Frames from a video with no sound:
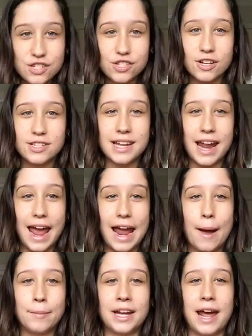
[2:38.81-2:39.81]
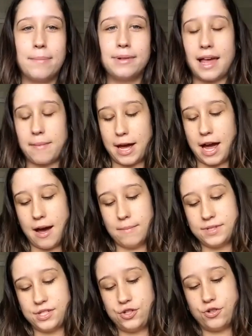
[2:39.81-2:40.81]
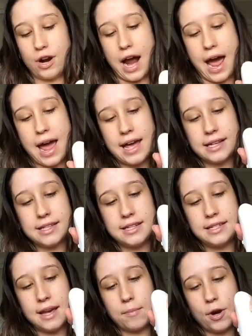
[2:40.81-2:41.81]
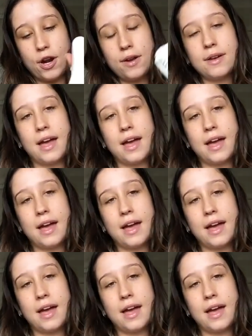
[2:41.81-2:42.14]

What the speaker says: So today I'm going to epilate my arms dry as a demo